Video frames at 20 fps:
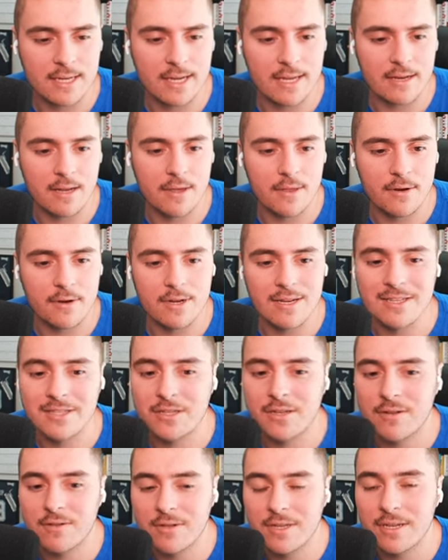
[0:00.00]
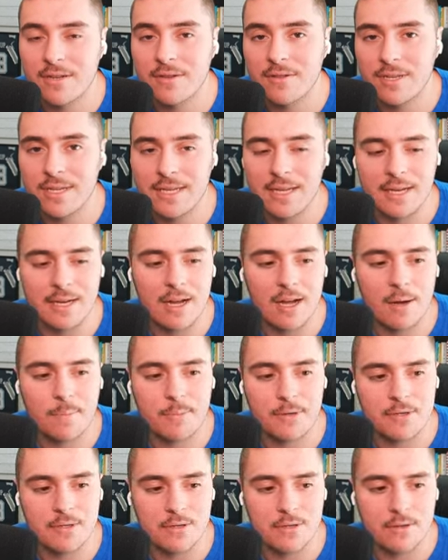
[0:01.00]
and there is clearly an
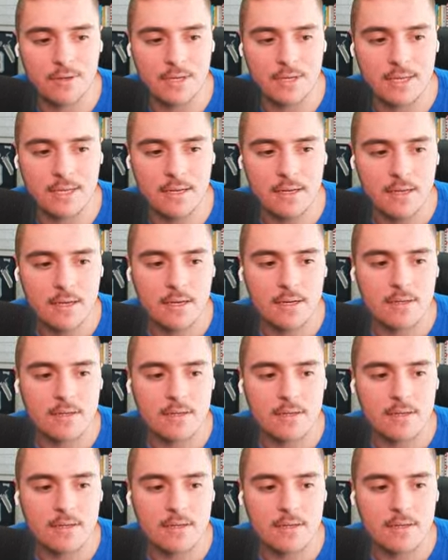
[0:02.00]
opportunity